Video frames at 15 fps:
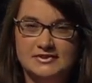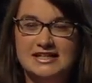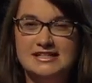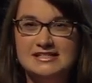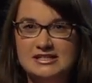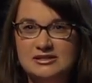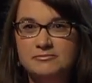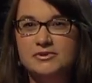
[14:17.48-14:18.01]
They
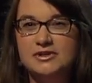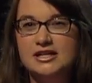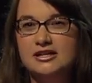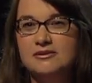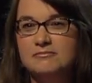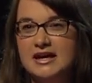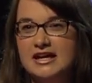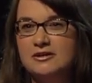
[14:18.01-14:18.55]

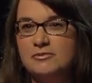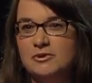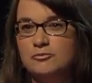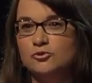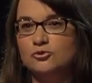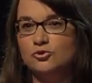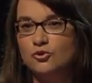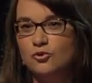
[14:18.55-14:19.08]
simply make
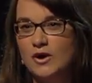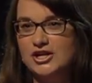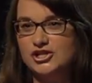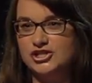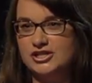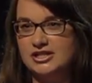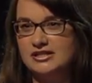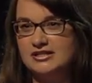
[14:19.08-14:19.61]
people to
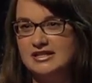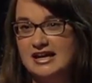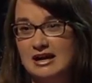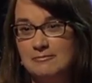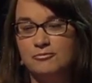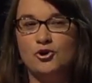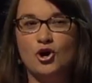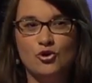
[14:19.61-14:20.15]
question
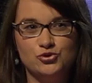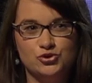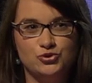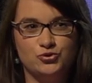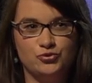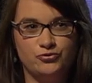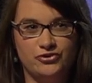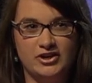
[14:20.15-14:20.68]
their
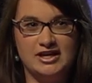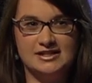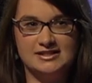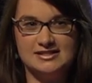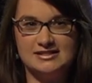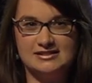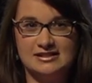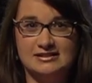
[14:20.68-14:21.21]
approach to
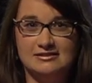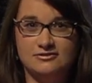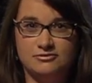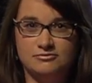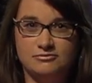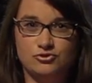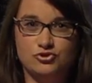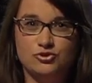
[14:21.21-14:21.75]
things that
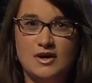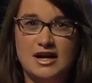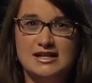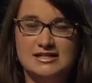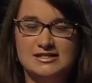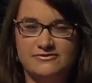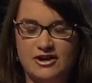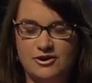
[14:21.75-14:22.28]

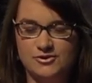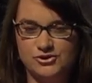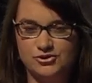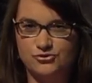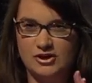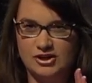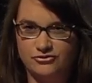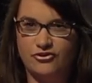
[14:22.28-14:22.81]
usually is very
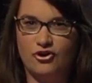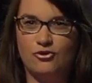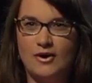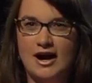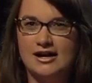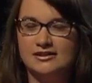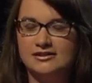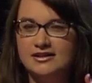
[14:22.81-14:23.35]

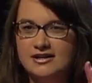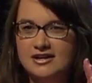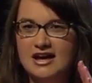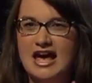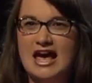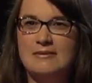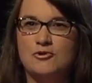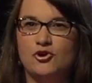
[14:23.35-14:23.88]
straightforward,
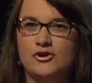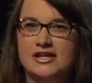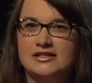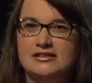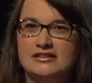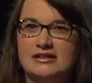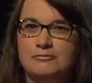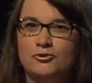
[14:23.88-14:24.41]

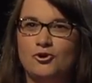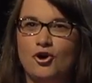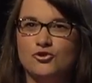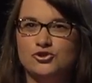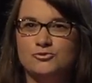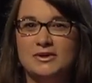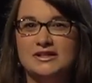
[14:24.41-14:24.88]
aim-oriented approach.